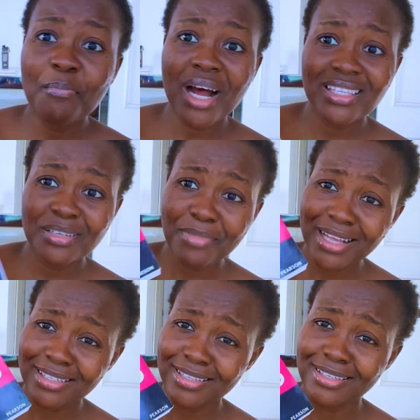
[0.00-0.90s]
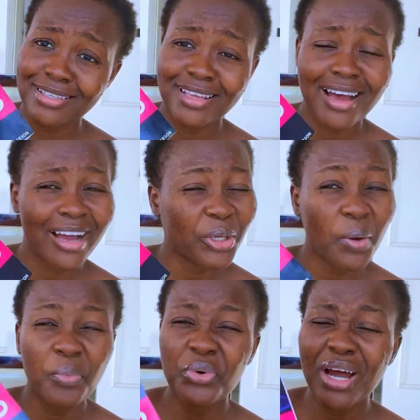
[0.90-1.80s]
mathematics. You
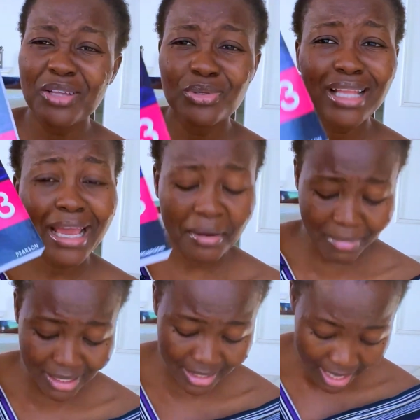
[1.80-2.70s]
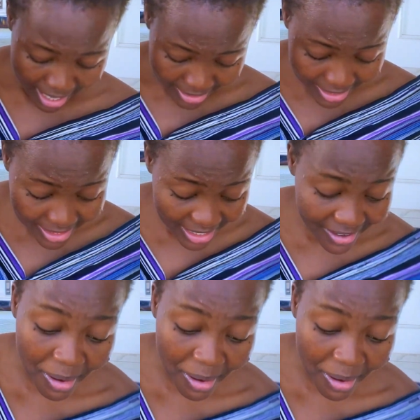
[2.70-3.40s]
people know I don't like math. This general